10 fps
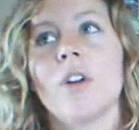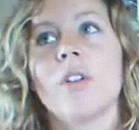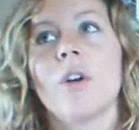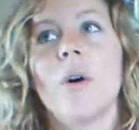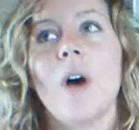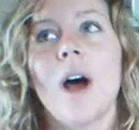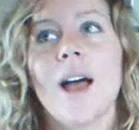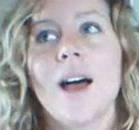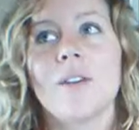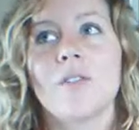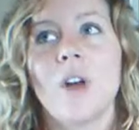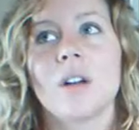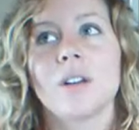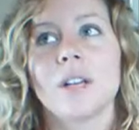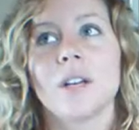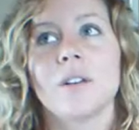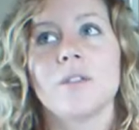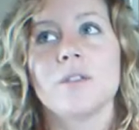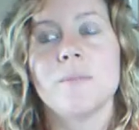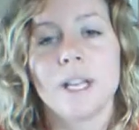although I have not
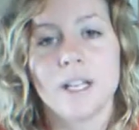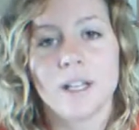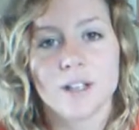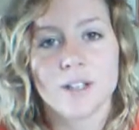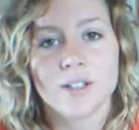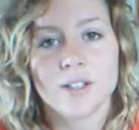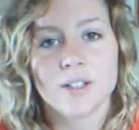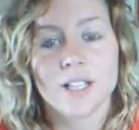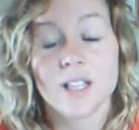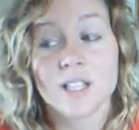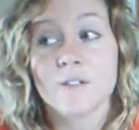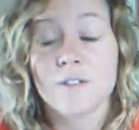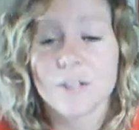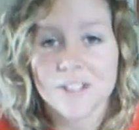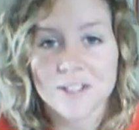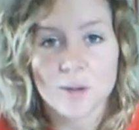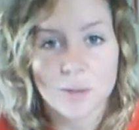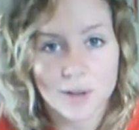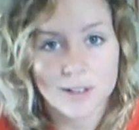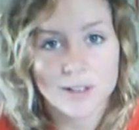lived many years in this physical
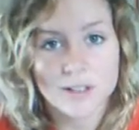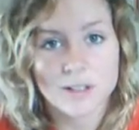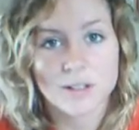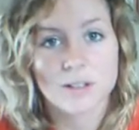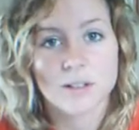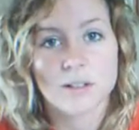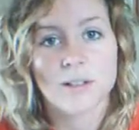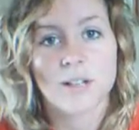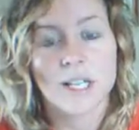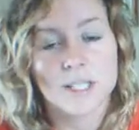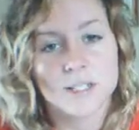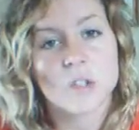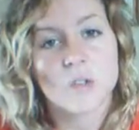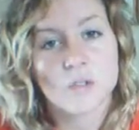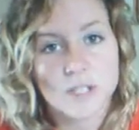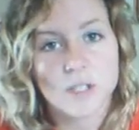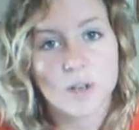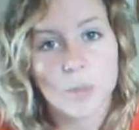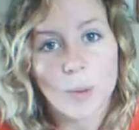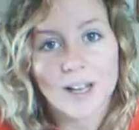world, as this
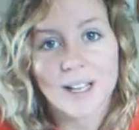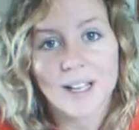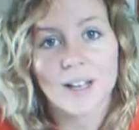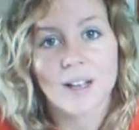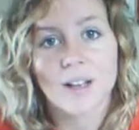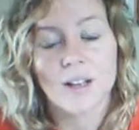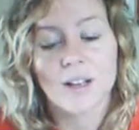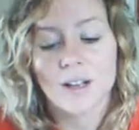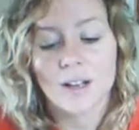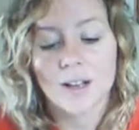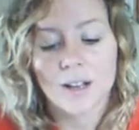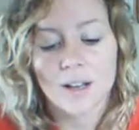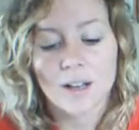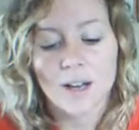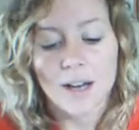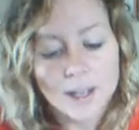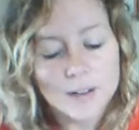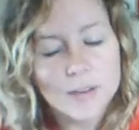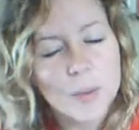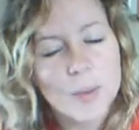physical body, I
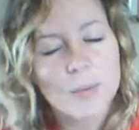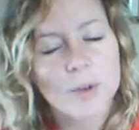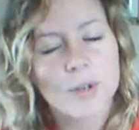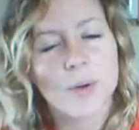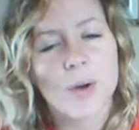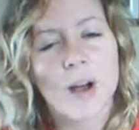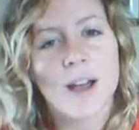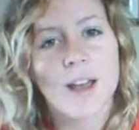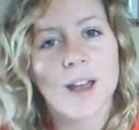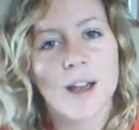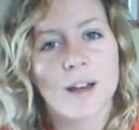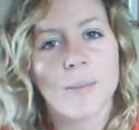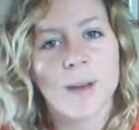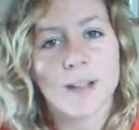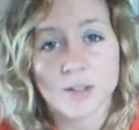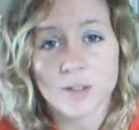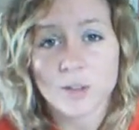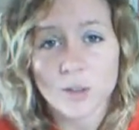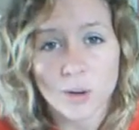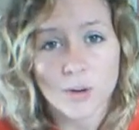have remembered who I am as a
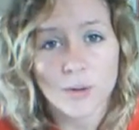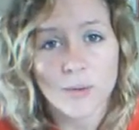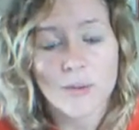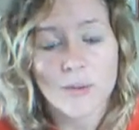soul.